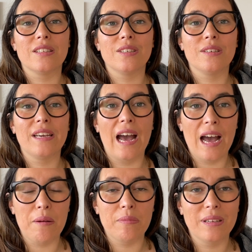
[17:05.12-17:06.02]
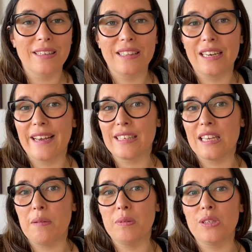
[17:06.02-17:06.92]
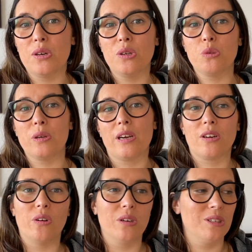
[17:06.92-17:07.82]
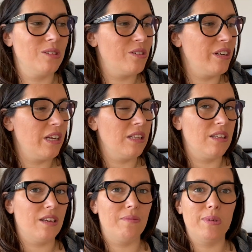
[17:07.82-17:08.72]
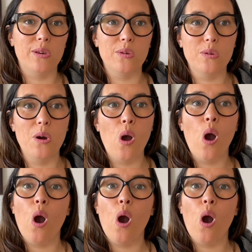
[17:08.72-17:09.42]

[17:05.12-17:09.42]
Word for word: to come. In the next episodes, we are going to create the view